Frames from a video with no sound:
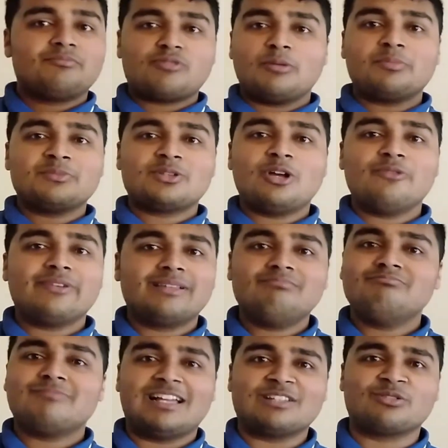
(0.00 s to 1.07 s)
problem
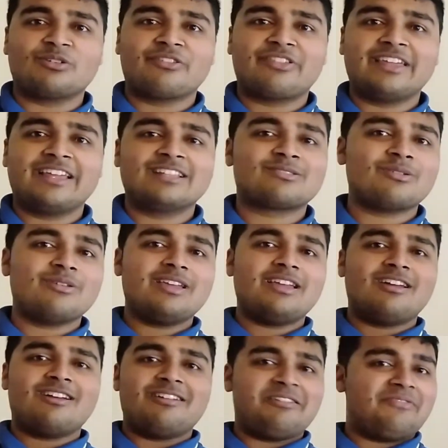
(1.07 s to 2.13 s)
solving, that sort of thing. So
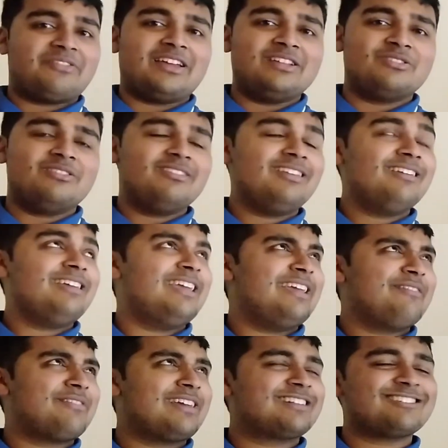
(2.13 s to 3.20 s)
uh, if, that,
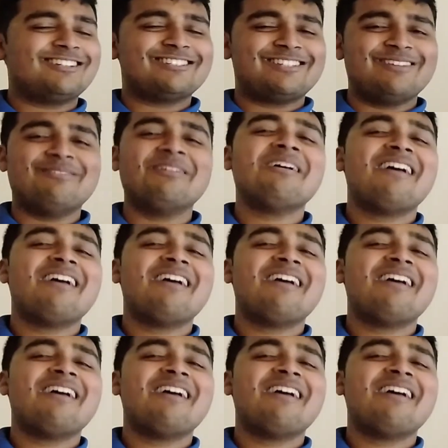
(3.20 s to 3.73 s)
if that excites you,